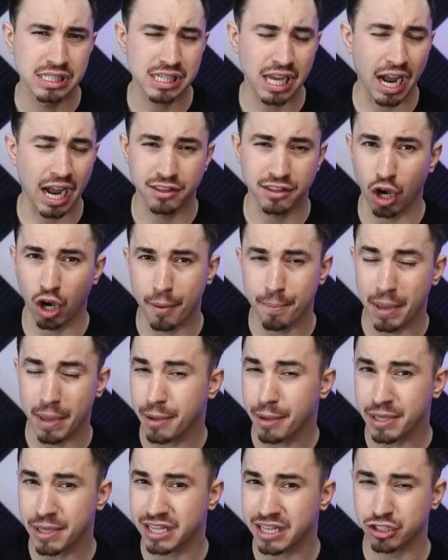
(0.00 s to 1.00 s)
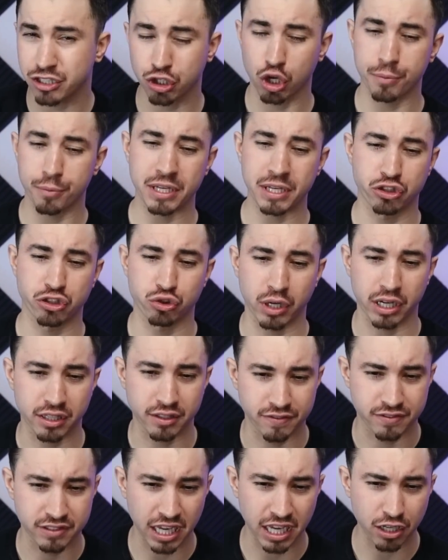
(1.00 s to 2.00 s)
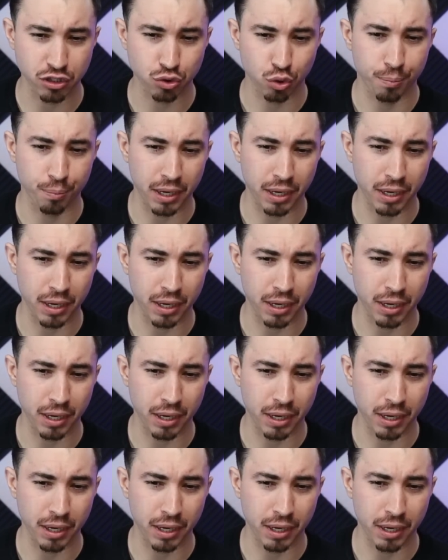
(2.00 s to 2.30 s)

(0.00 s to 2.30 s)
I thought maybe this could be strength of schedule,